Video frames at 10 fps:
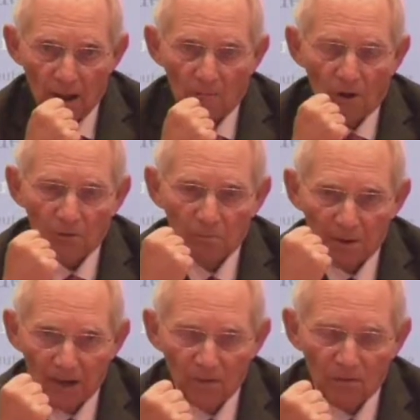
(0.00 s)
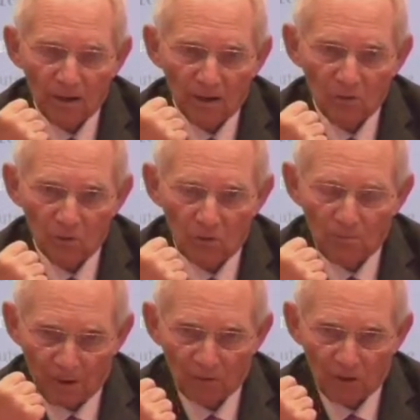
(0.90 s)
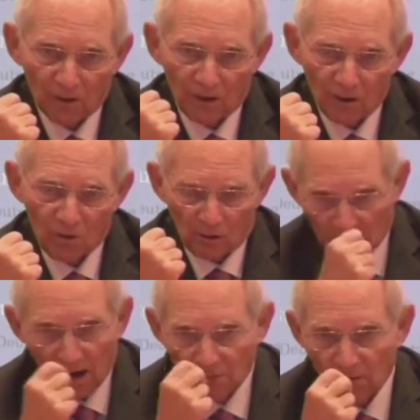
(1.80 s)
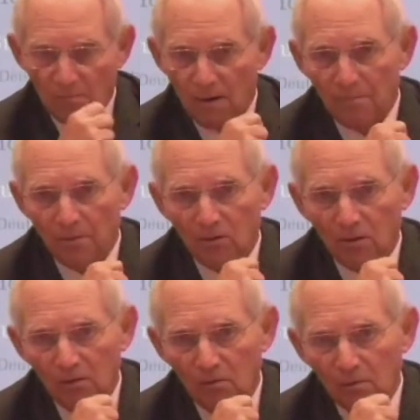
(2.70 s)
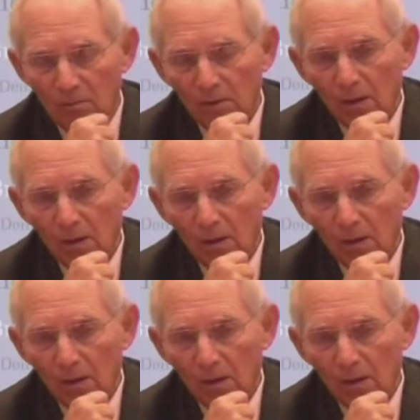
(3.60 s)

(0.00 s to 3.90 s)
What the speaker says: what means that Europe must engage itself and the member states